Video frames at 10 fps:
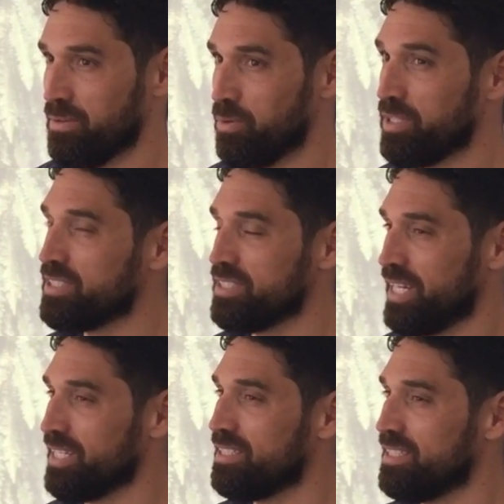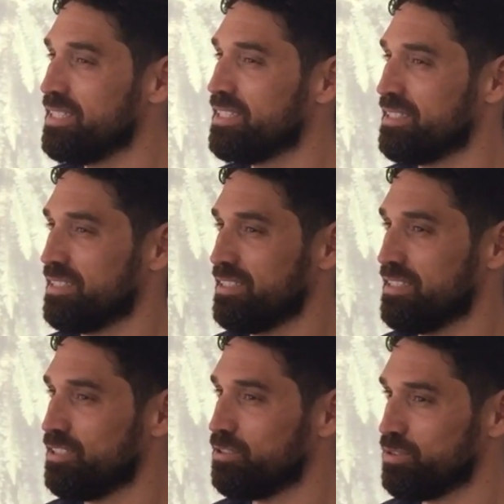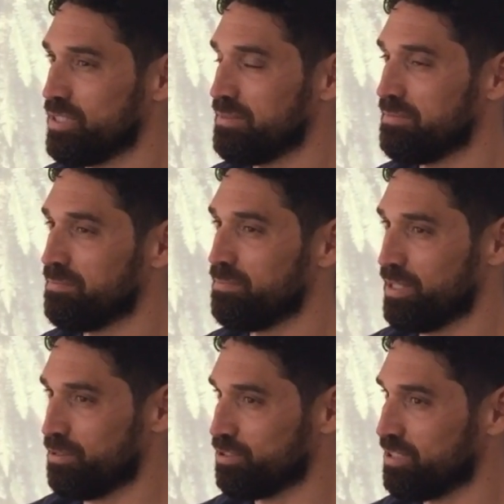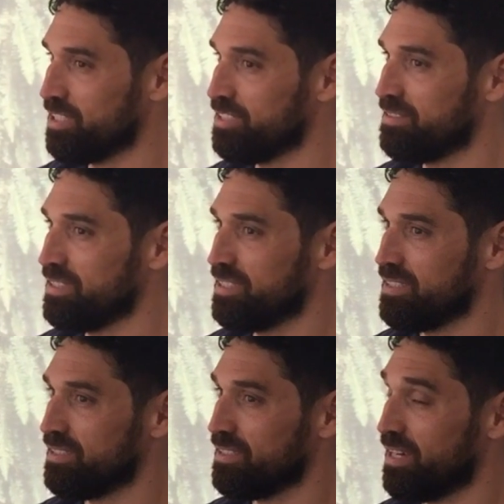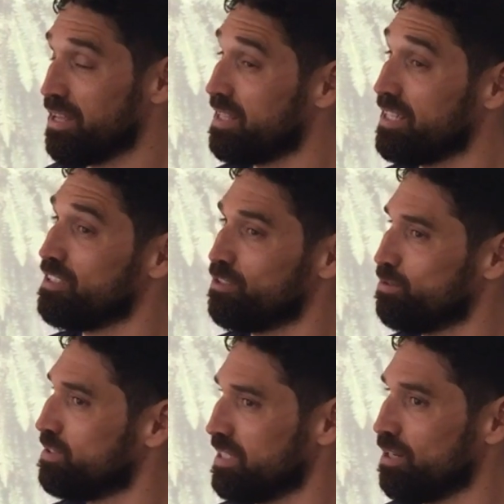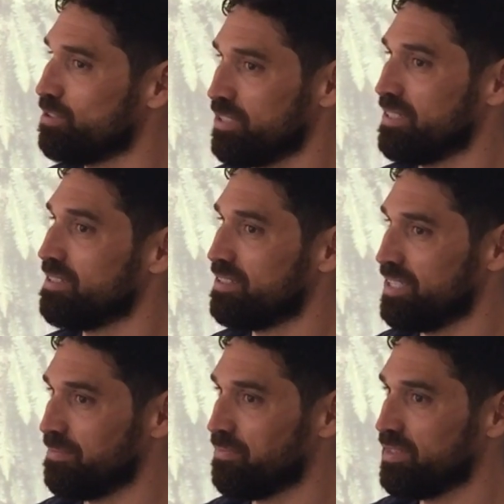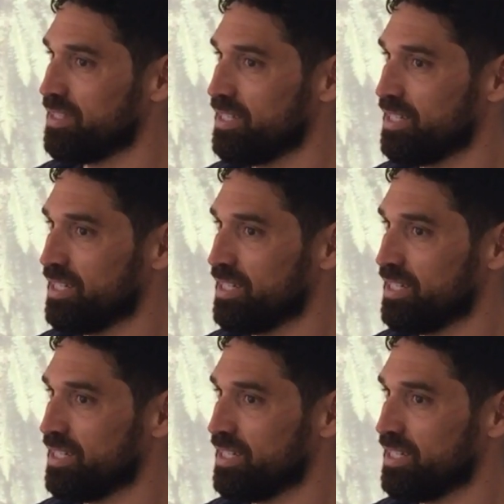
We started using PIEZOSURGERY, I think, 2010.